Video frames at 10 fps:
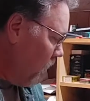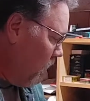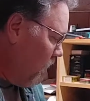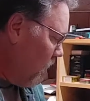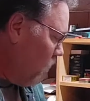
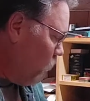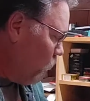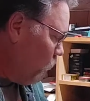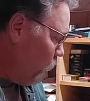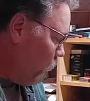
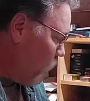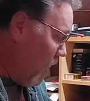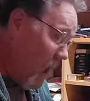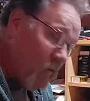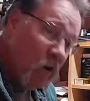I
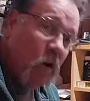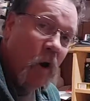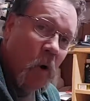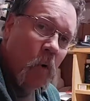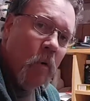haven't
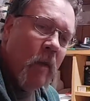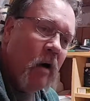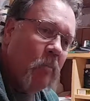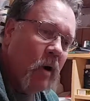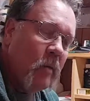known
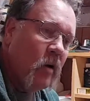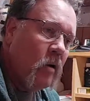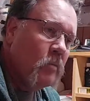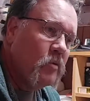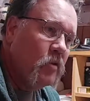about Primary Arms,